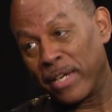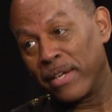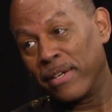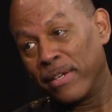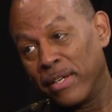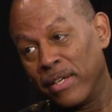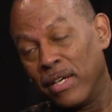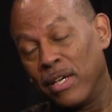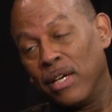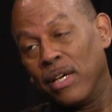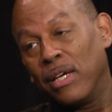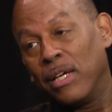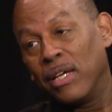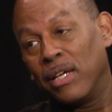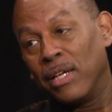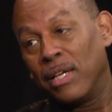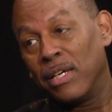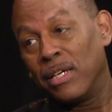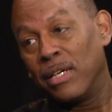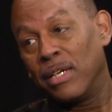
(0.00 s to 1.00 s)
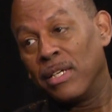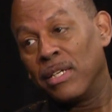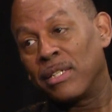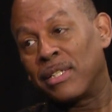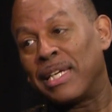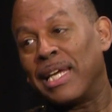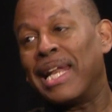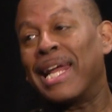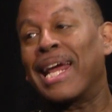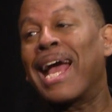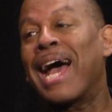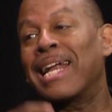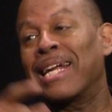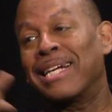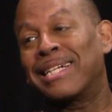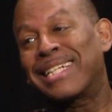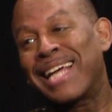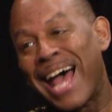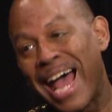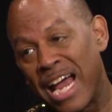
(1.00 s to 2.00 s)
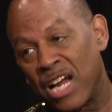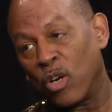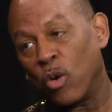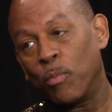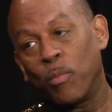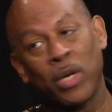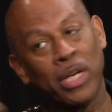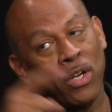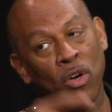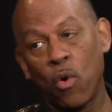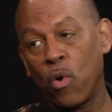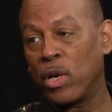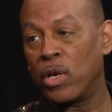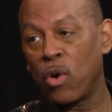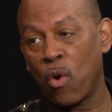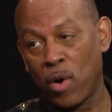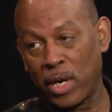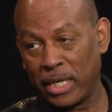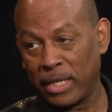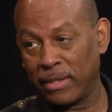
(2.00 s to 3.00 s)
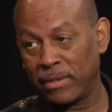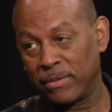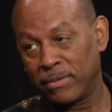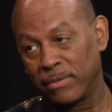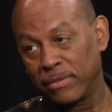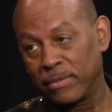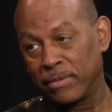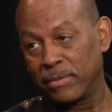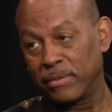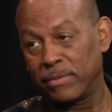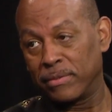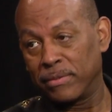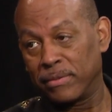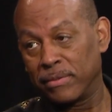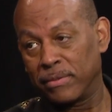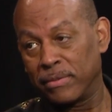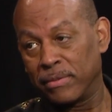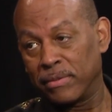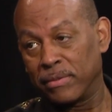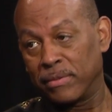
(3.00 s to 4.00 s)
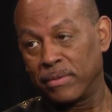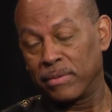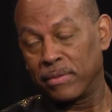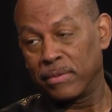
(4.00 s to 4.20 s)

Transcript: I'm hearing you clearly. See, they got a title but no anointing. Ooh.